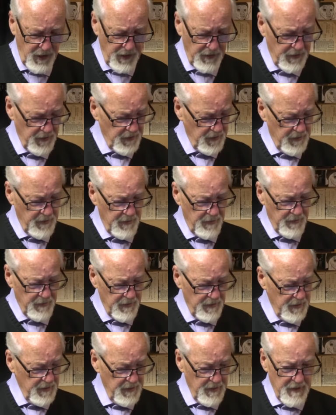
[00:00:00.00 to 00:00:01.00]
a lot,
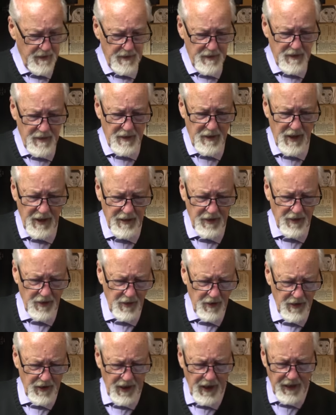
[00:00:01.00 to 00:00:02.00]
lot to
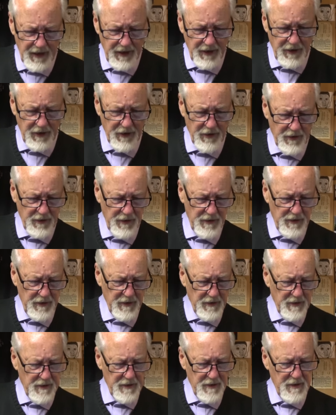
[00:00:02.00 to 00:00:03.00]
look at here
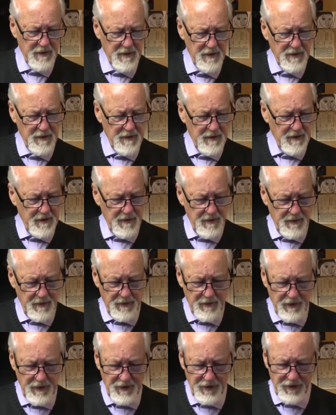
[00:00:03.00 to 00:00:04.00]

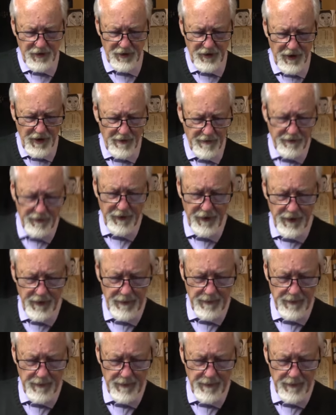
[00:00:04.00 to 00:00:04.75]
for this stuff.